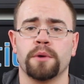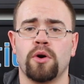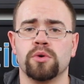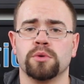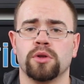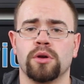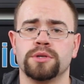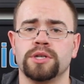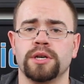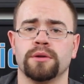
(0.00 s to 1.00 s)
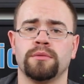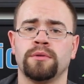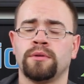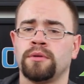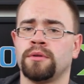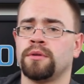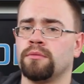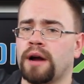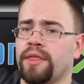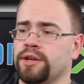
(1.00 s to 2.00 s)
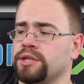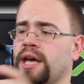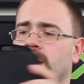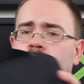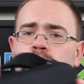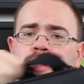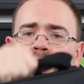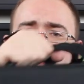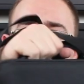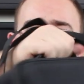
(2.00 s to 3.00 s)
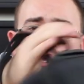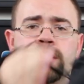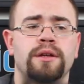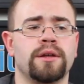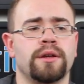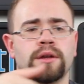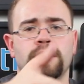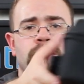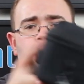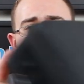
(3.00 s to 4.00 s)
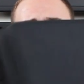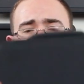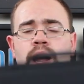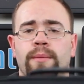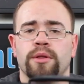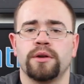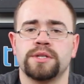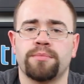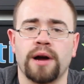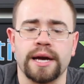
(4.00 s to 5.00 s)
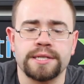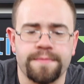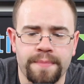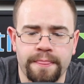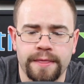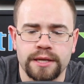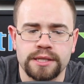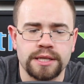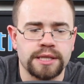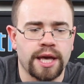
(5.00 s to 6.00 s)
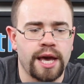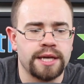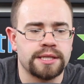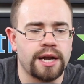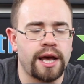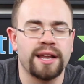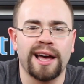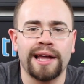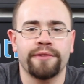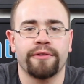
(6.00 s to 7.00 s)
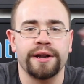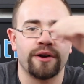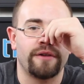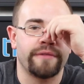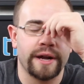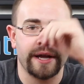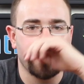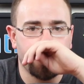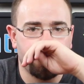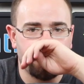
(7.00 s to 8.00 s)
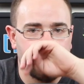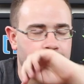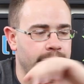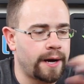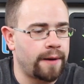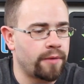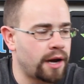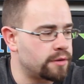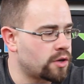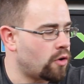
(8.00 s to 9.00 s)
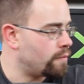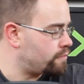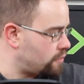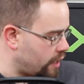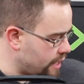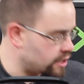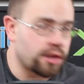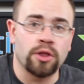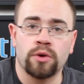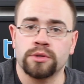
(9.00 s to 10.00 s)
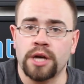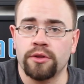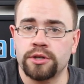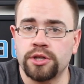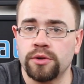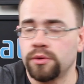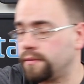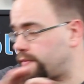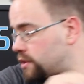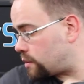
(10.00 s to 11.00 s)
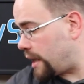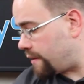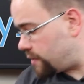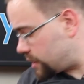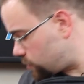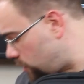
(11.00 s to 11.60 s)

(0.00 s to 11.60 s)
you want to hold it real close to you, rather than just kind of hold it over the shoulder. I'm a little surprised. This is a case that I had kind of written off when I was going against those other two. So we have this